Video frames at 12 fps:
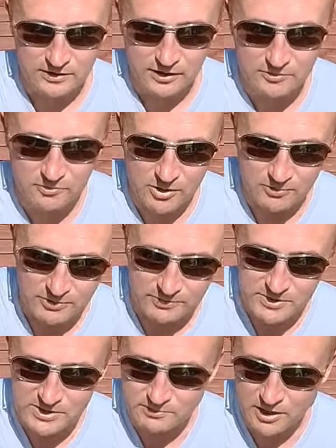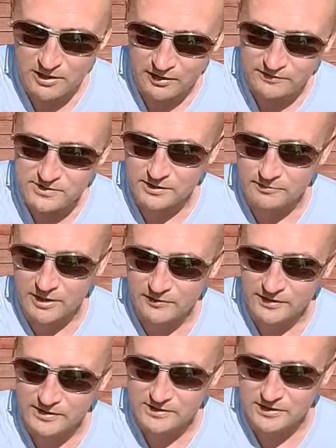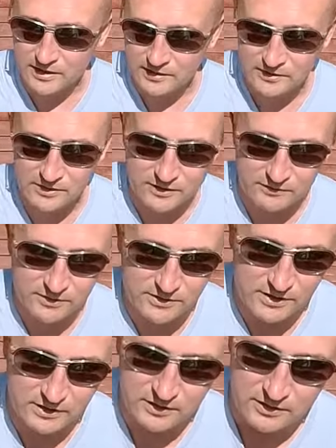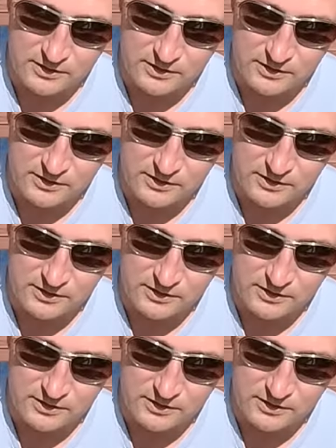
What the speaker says: you know, it might be smart if some areas are darker than others.